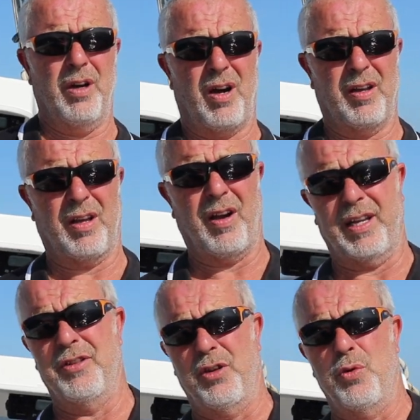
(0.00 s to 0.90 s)
I
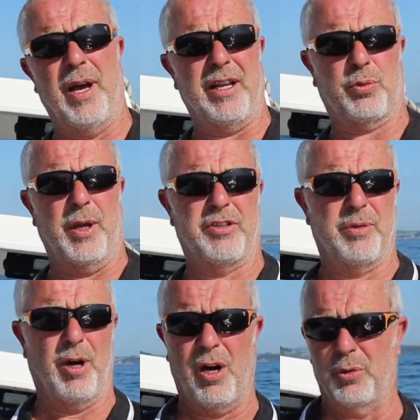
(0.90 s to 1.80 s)
can do that 20
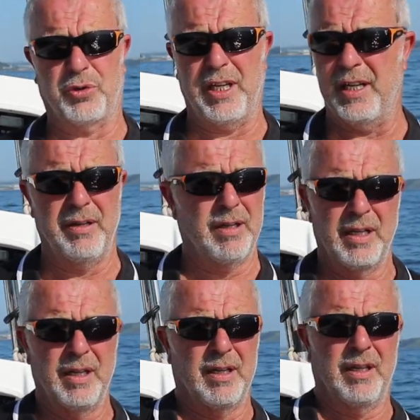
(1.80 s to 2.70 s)
miles in
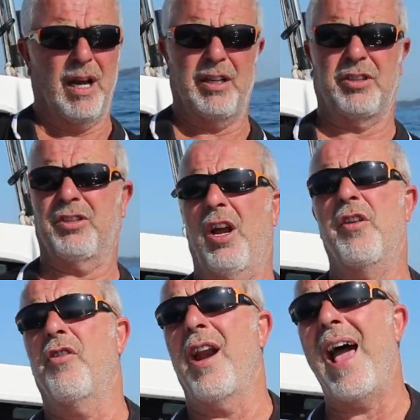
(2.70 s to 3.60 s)
just under an